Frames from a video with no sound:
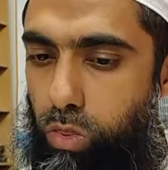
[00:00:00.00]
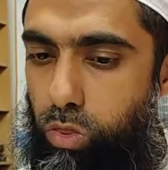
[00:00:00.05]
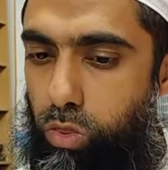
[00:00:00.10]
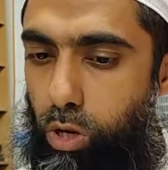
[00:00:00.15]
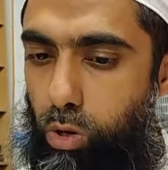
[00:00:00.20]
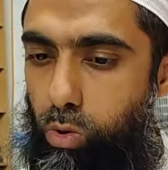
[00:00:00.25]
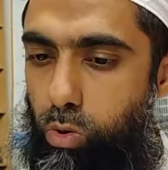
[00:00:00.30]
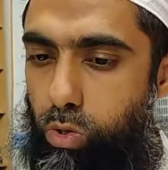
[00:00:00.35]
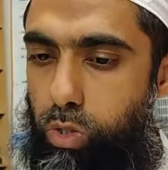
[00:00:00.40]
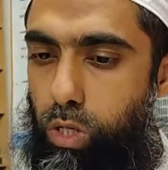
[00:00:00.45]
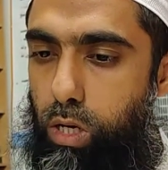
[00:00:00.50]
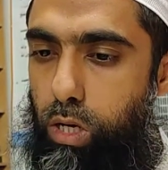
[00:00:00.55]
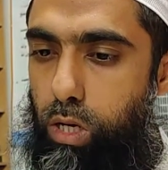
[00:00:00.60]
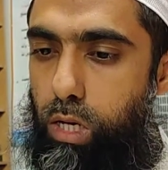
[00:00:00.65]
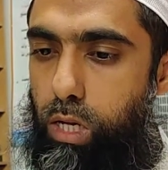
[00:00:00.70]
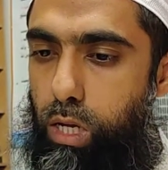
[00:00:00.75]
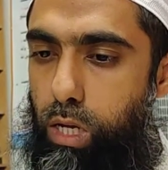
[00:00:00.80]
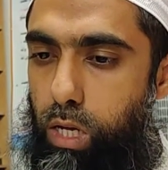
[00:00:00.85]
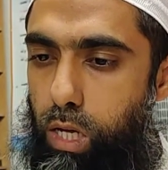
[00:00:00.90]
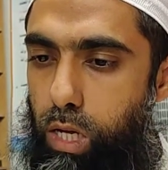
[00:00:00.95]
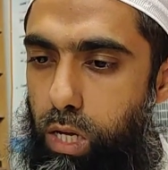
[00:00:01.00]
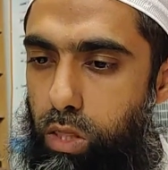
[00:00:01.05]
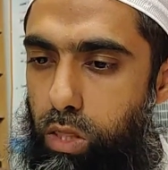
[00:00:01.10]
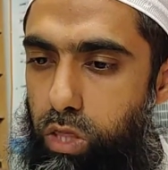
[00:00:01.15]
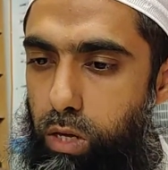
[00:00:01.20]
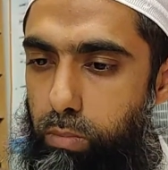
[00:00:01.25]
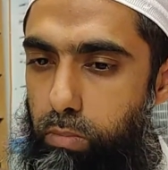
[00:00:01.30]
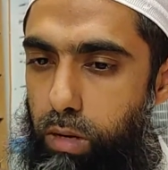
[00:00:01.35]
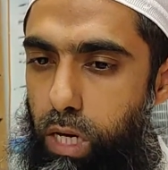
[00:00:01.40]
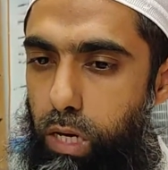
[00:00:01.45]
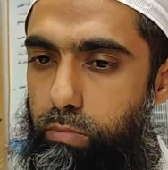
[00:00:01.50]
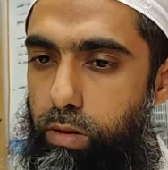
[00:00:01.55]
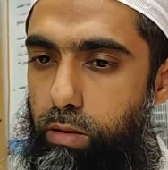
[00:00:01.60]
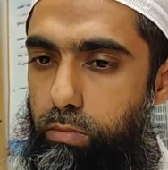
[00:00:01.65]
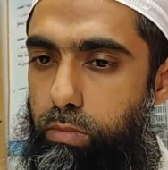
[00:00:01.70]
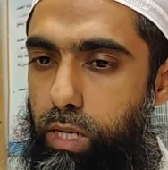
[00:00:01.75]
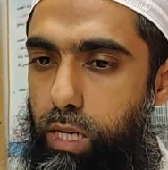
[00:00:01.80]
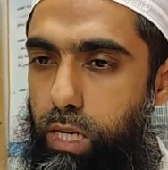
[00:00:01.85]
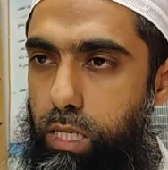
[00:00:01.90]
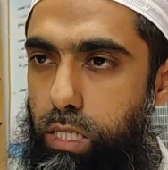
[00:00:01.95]
the ghusl, the
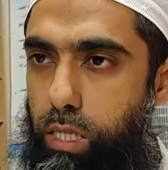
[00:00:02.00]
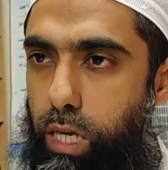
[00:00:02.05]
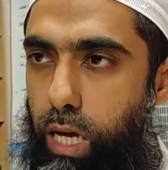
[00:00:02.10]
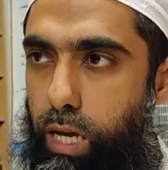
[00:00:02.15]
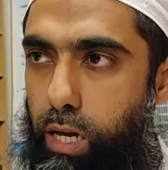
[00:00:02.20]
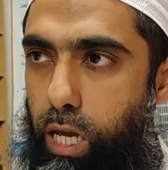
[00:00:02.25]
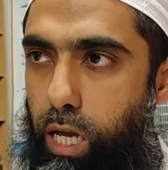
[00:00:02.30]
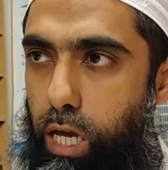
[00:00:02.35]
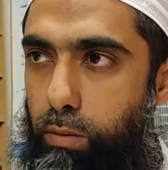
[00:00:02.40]
minimum is that